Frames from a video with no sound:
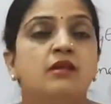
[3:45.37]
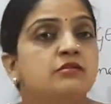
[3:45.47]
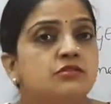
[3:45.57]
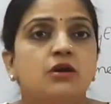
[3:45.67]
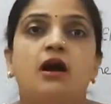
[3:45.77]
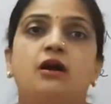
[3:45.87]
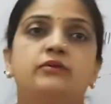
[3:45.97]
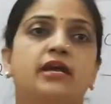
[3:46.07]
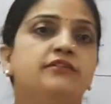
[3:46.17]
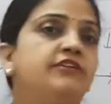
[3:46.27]
So how
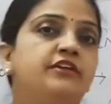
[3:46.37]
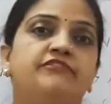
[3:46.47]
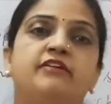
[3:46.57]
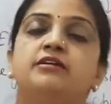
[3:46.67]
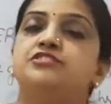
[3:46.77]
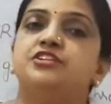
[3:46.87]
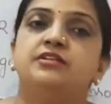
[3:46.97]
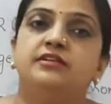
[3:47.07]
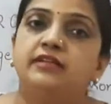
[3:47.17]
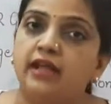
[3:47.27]
can we define gene
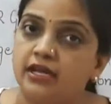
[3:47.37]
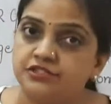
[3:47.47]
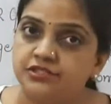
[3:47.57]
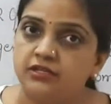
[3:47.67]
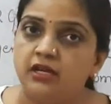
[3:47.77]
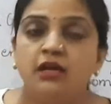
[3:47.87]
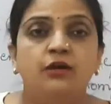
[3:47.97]
interaction?